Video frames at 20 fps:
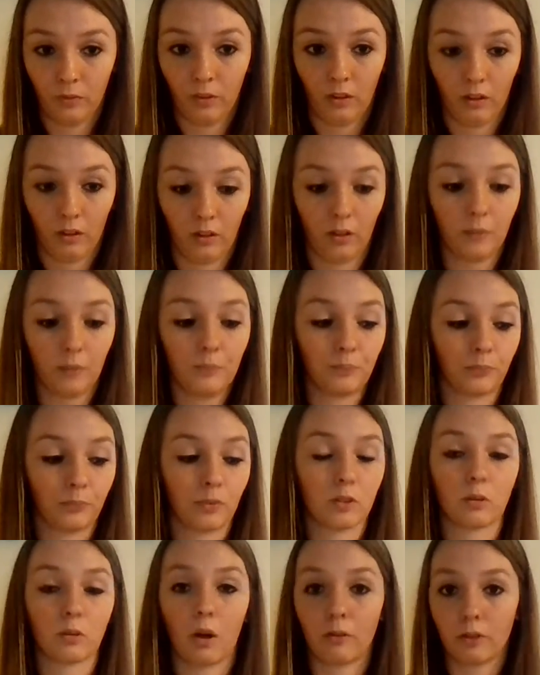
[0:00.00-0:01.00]
Okay.
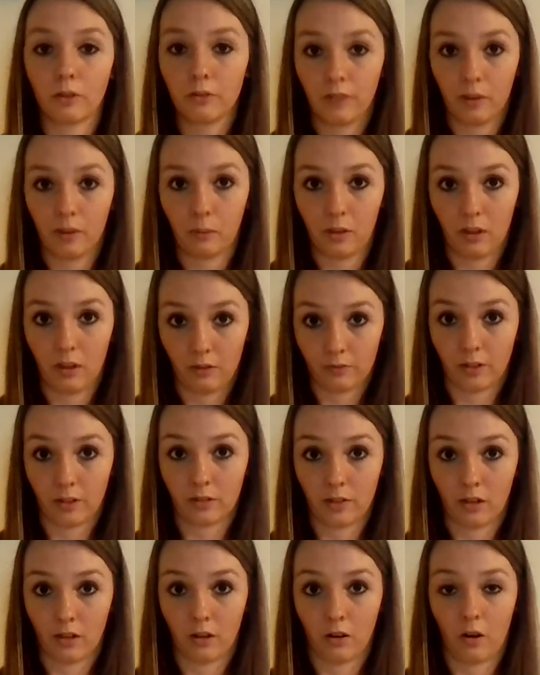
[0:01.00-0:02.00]
So every family that fills
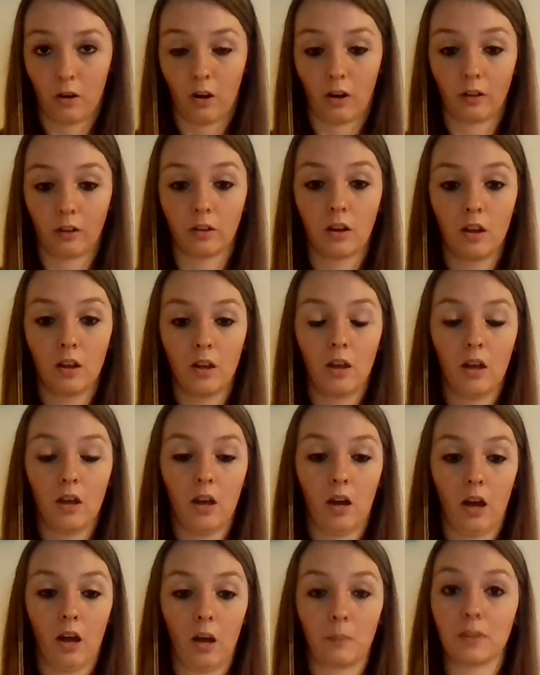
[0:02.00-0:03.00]
out a card
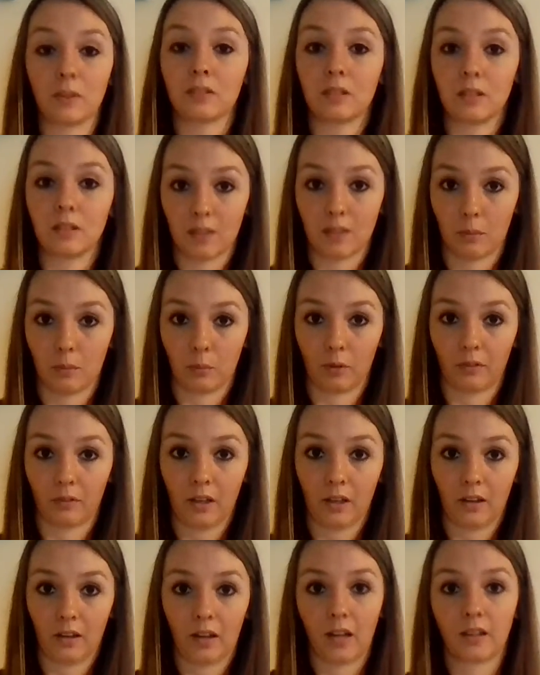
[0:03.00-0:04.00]
is seen
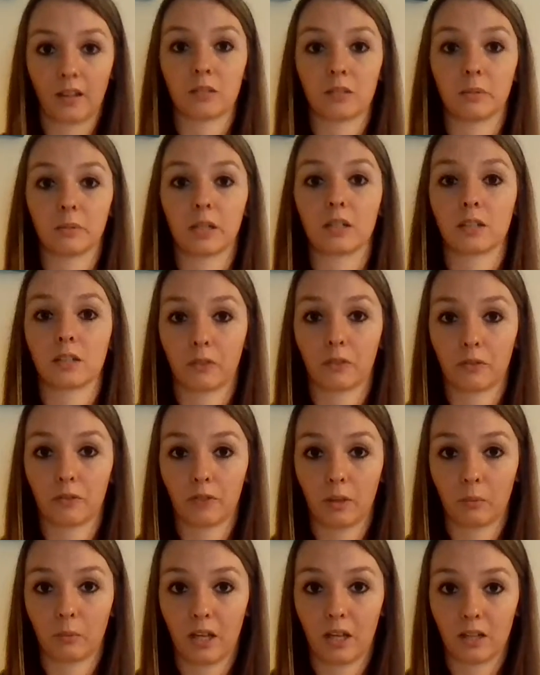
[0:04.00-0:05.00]
separately, and that's because every
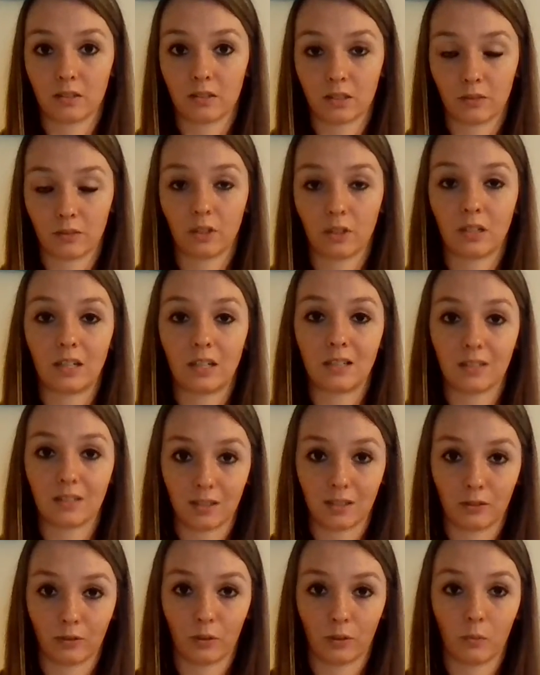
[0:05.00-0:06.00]
family has different needs and
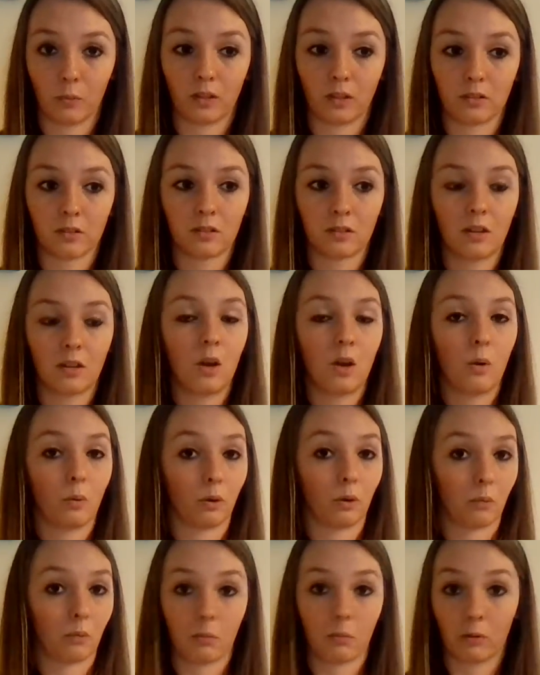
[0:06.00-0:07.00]
different wants. What
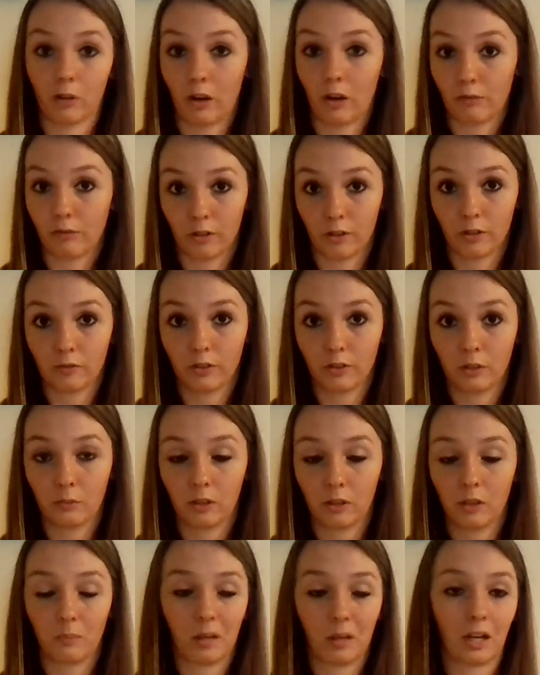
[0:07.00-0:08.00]
may be right for your
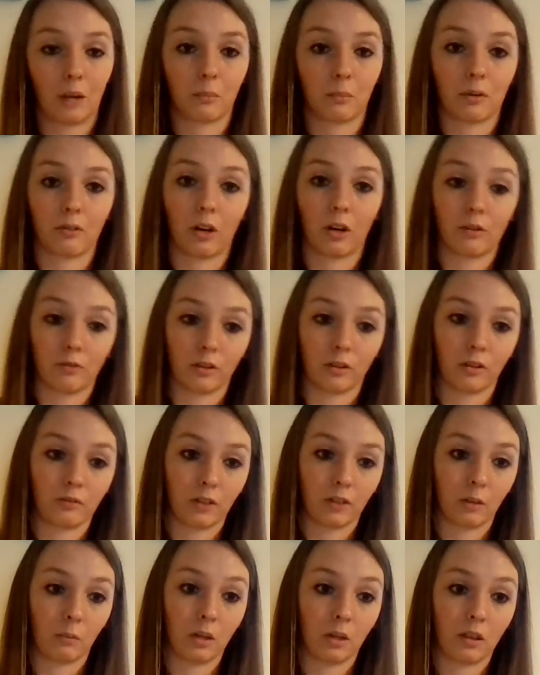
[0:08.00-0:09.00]
family may not be right for the
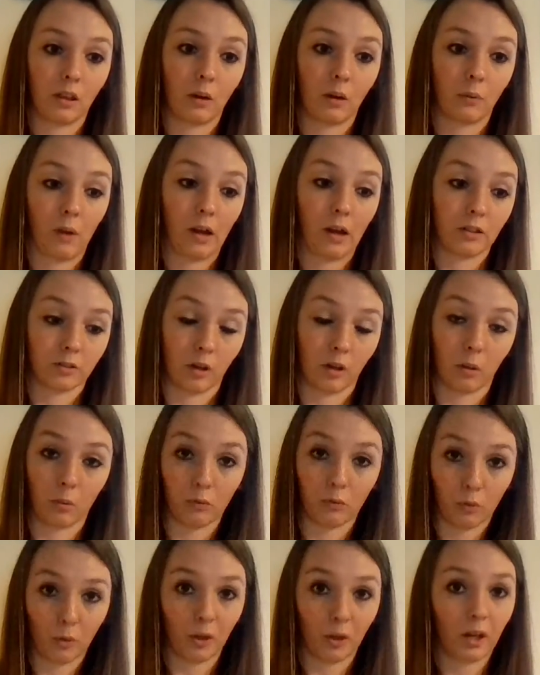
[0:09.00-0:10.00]
family that I saw
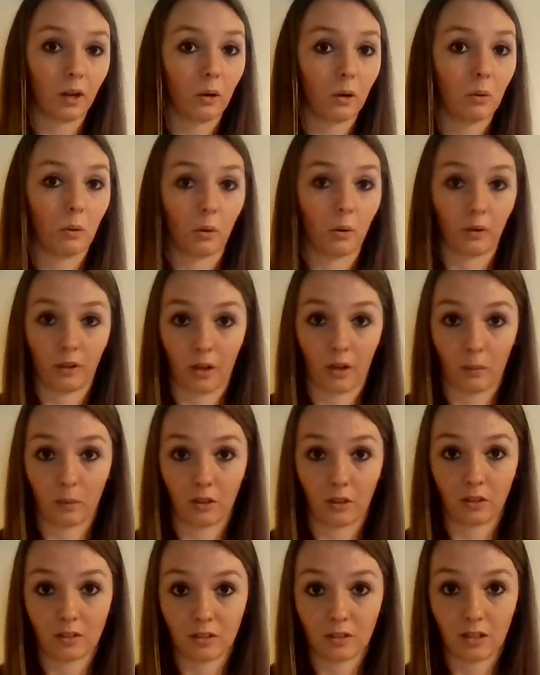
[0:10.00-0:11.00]
before you or that I'm going
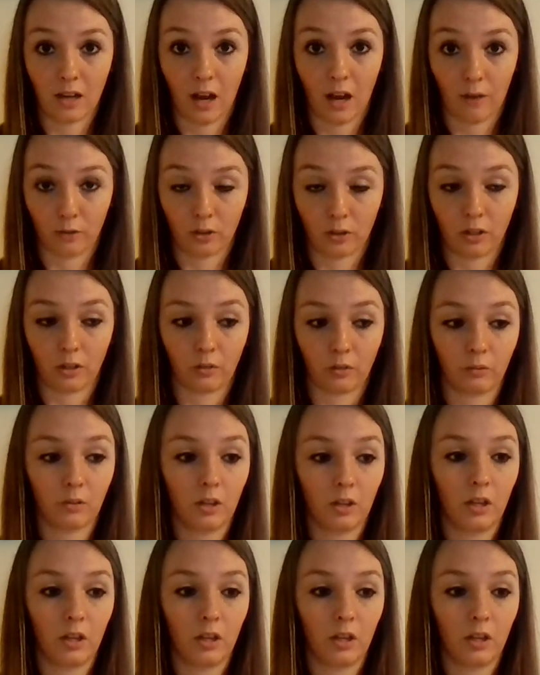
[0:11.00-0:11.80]
to see after you.